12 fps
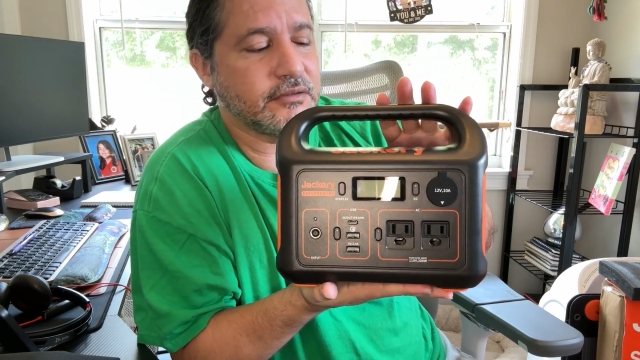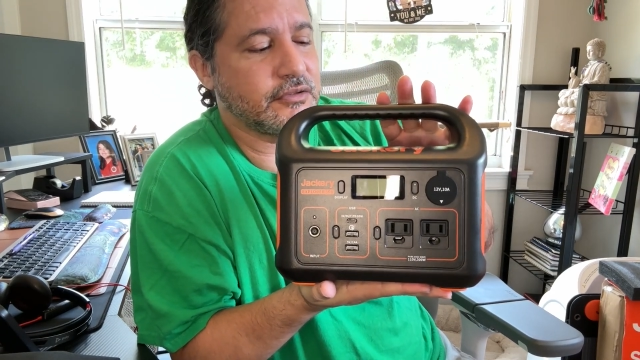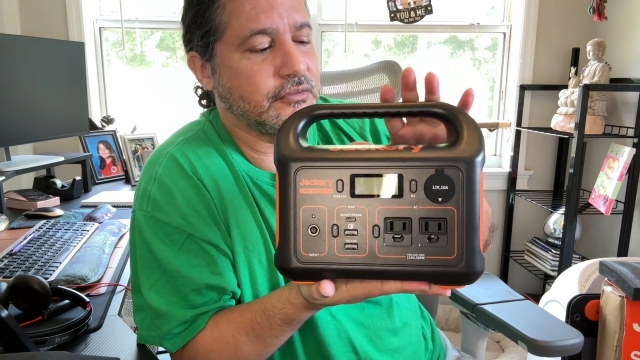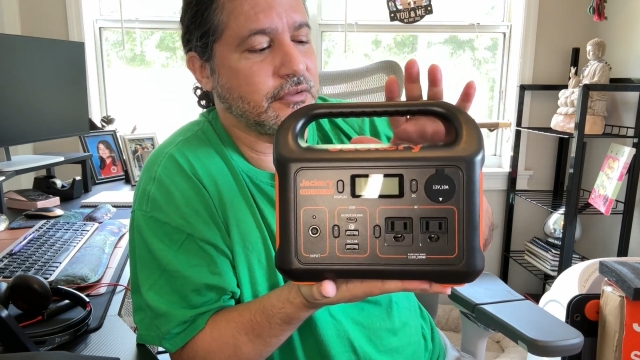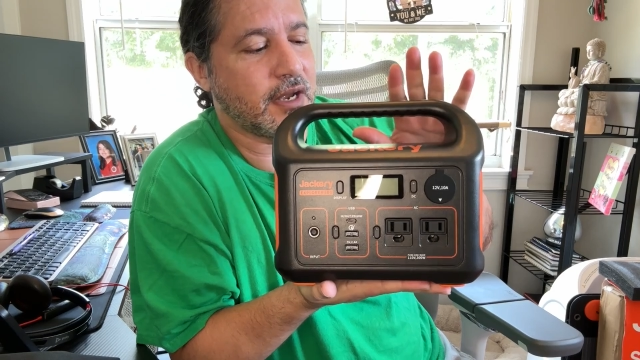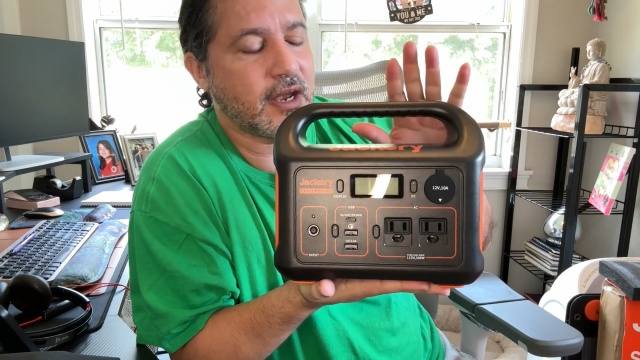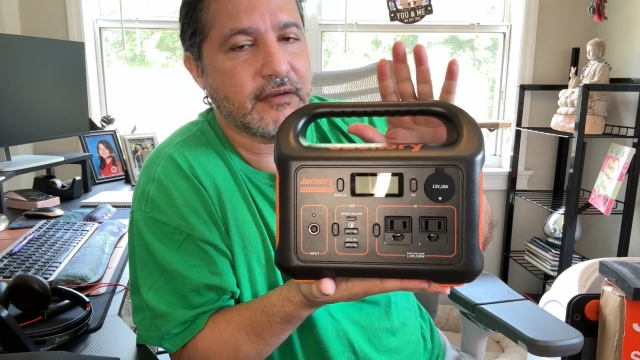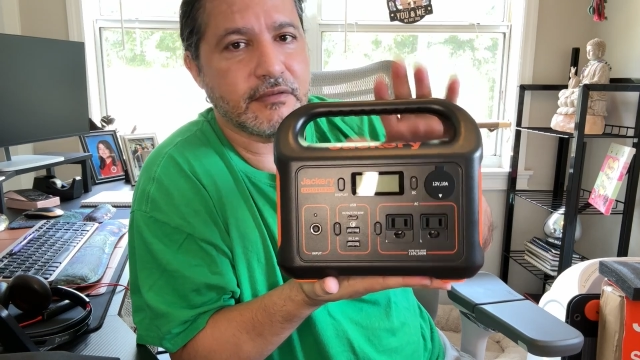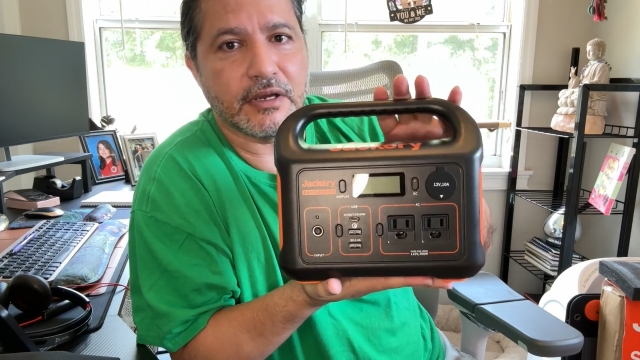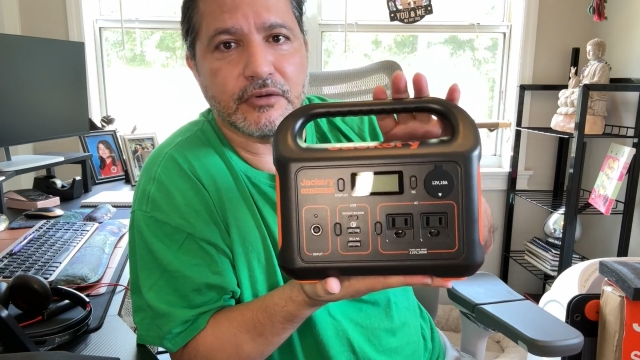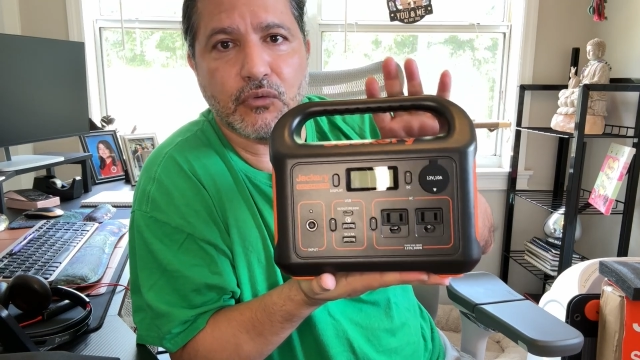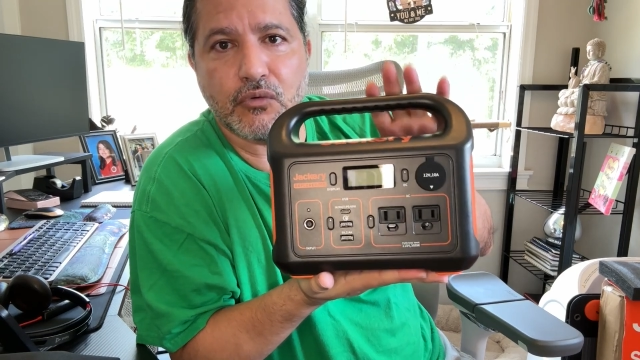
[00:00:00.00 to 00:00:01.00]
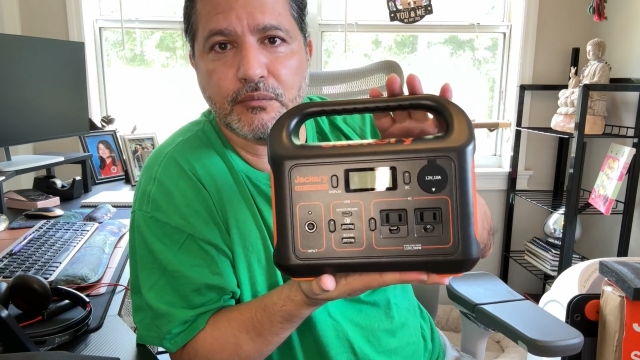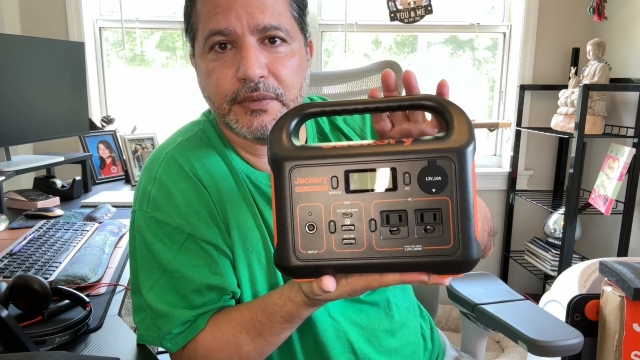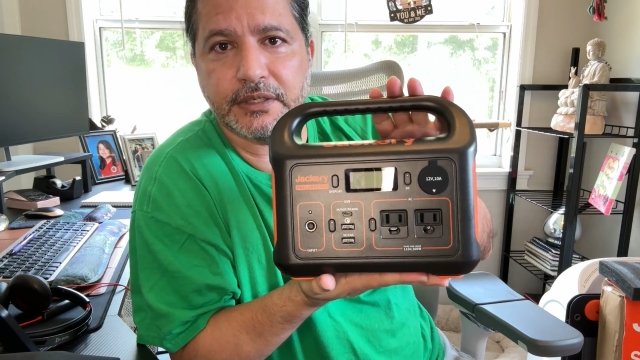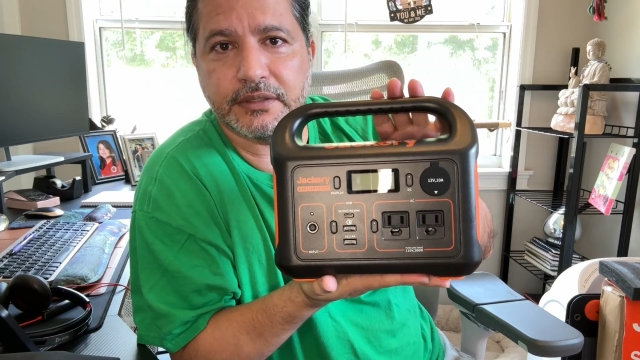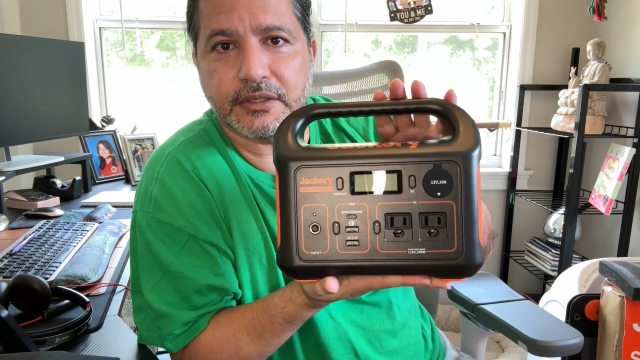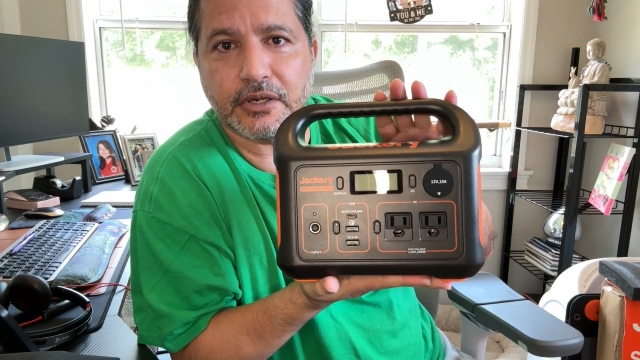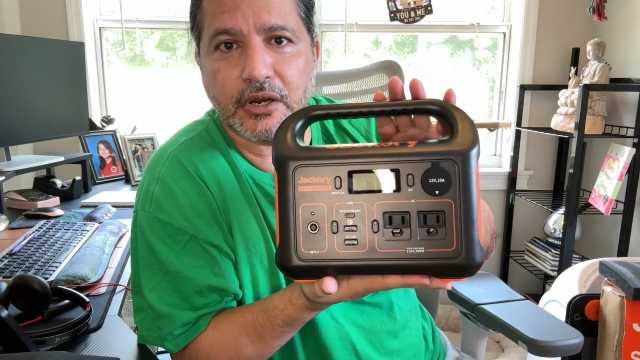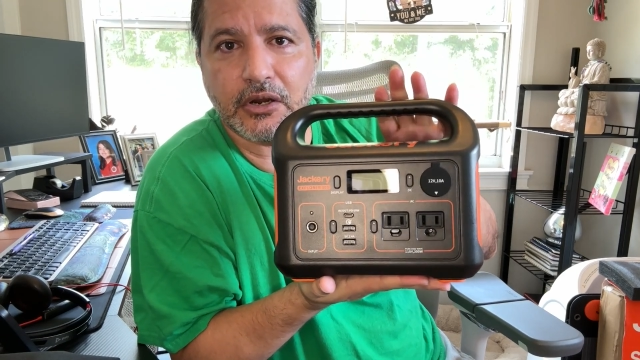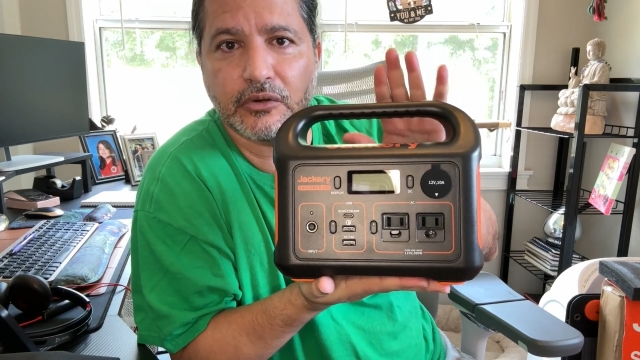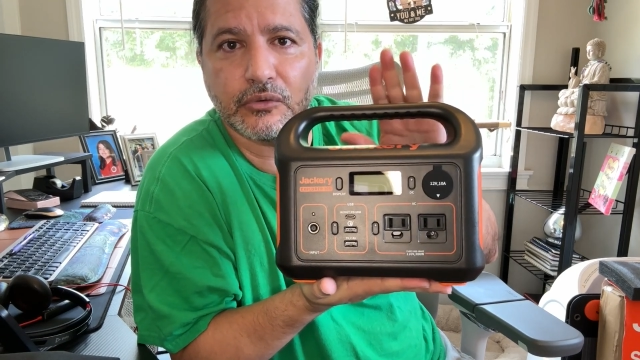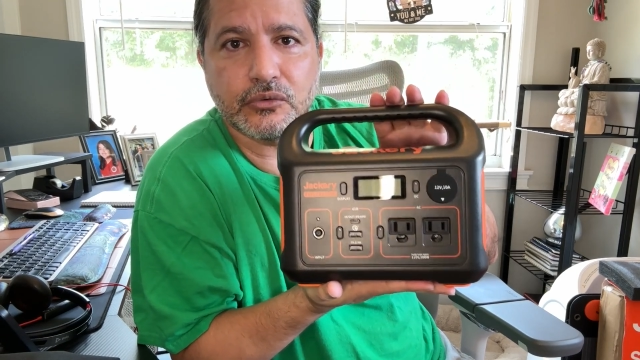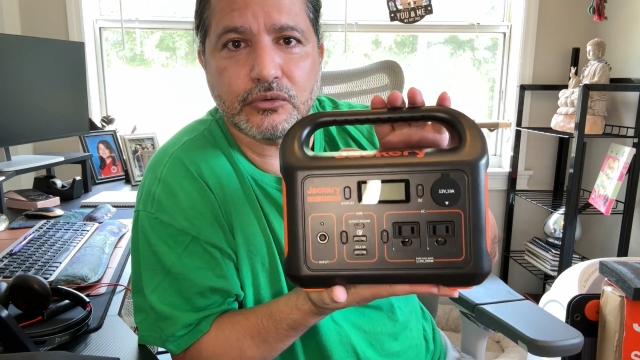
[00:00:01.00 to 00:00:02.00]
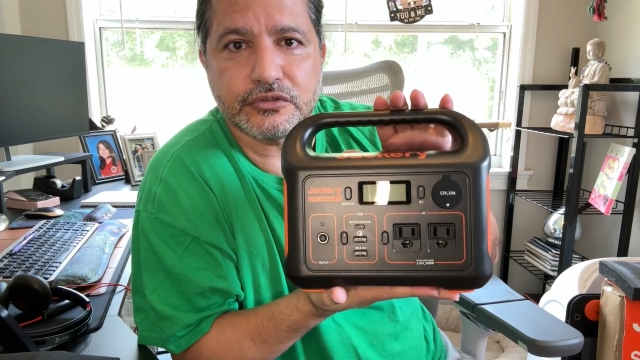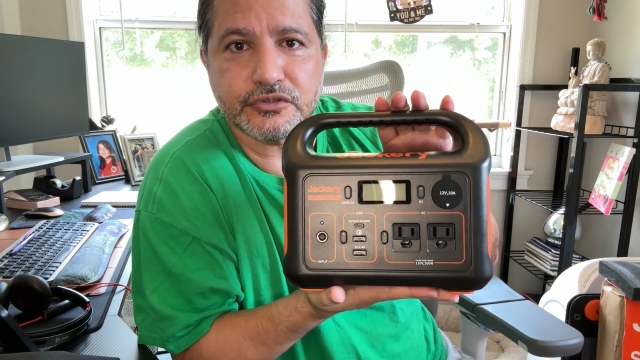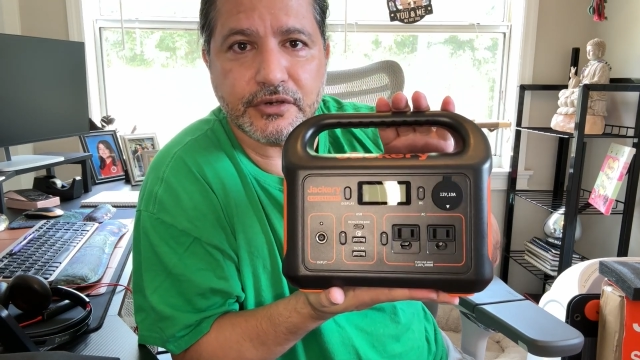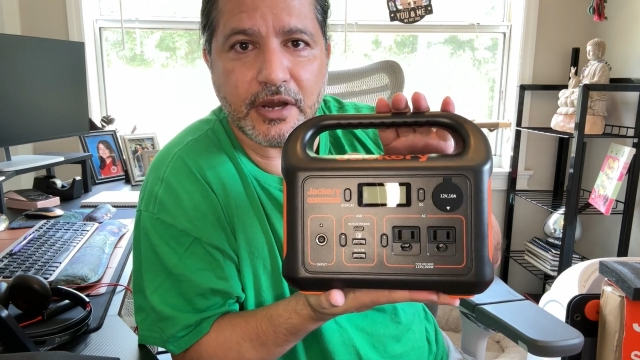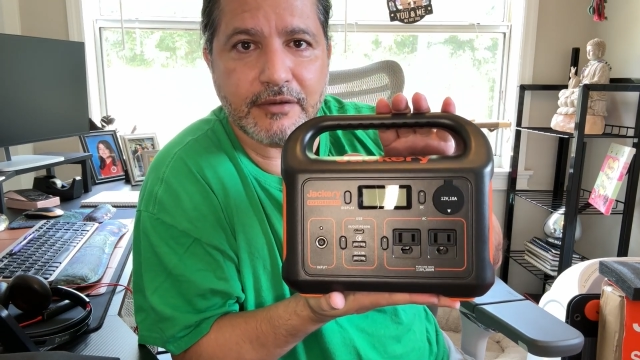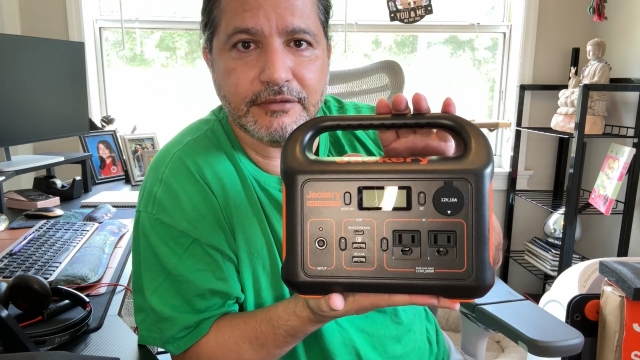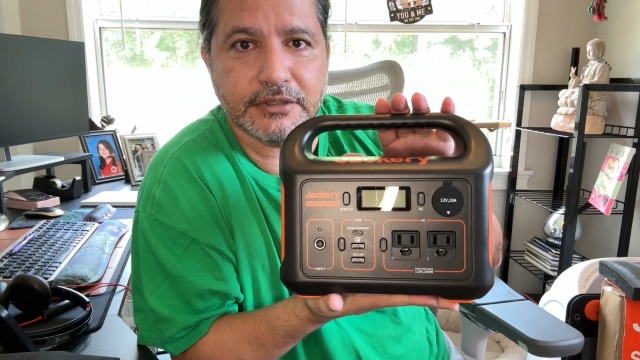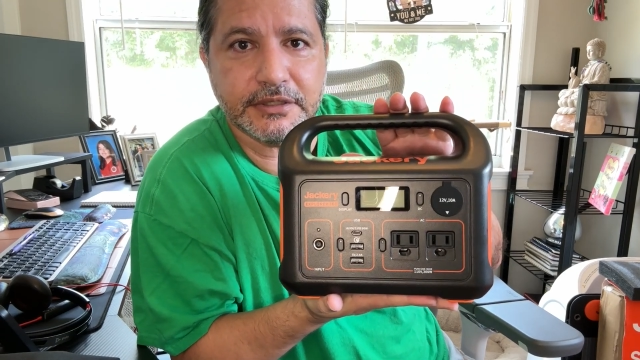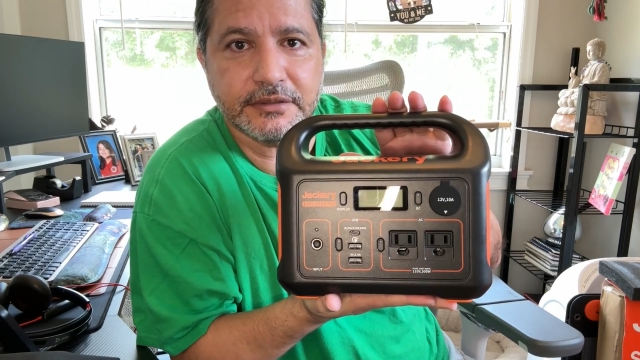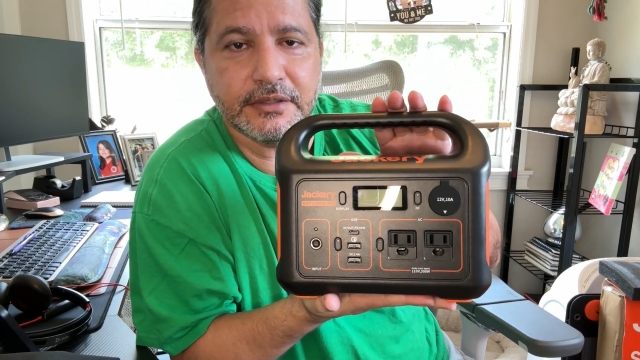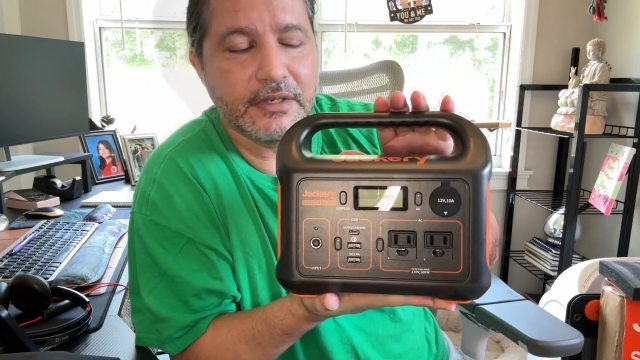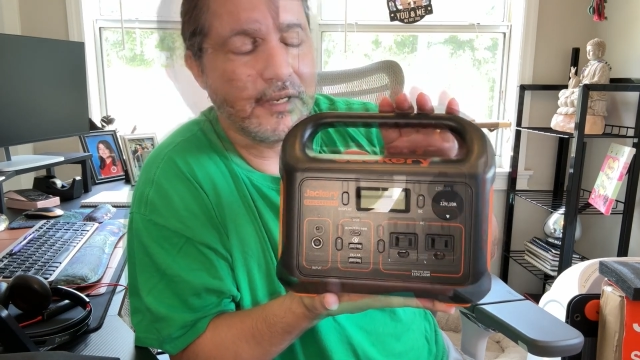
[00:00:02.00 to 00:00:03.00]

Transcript: to have at home in a car or traveling.